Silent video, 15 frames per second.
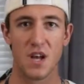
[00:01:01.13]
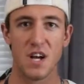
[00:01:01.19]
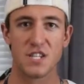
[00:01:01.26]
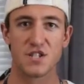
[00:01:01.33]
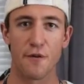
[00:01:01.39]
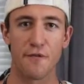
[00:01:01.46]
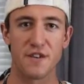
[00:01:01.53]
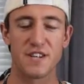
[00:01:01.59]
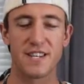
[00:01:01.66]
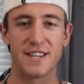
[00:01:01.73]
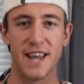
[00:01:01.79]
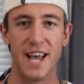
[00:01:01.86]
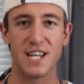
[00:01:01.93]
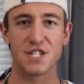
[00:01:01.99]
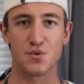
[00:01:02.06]
So for
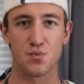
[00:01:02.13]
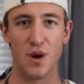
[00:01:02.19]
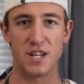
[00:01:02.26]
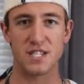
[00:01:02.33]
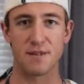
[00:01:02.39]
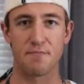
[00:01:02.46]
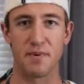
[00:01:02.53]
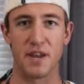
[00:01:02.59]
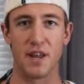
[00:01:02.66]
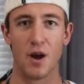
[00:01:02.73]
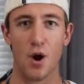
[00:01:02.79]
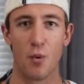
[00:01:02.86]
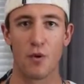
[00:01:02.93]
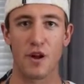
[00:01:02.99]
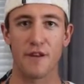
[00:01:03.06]
today's recipe,
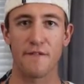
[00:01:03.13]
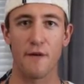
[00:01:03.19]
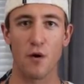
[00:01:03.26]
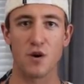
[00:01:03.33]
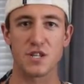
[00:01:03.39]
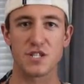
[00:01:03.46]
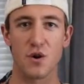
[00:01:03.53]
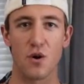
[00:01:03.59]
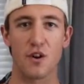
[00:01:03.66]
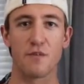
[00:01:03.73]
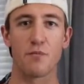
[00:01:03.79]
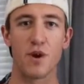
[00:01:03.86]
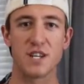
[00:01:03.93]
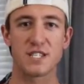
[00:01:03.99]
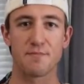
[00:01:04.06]
we're going to focus on a
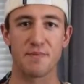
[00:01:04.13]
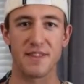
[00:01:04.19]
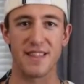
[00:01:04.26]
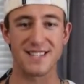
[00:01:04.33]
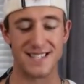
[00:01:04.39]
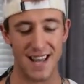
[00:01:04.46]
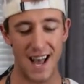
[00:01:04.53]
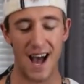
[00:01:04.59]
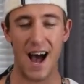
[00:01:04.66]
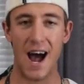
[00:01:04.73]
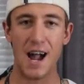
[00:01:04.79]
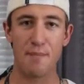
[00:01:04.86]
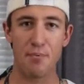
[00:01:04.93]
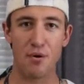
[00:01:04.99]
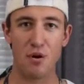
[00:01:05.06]
recipe that's
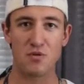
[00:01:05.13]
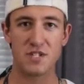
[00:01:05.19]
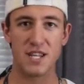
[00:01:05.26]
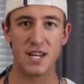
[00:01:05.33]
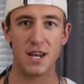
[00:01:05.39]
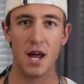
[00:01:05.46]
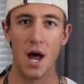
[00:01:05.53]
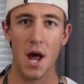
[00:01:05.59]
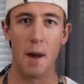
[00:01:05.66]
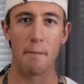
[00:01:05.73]
high protein,